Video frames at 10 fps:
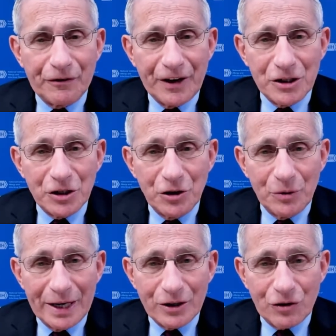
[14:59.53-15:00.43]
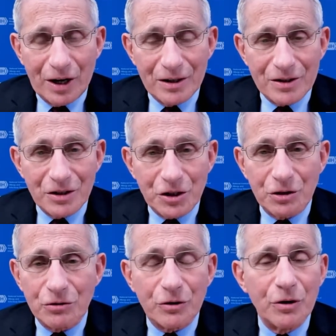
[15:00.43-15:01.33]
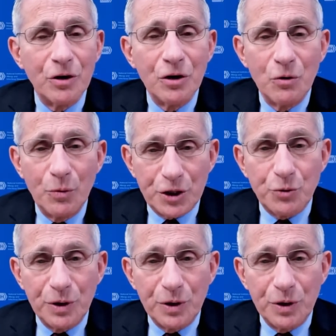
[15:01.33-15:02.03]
phase 2A trials in children, which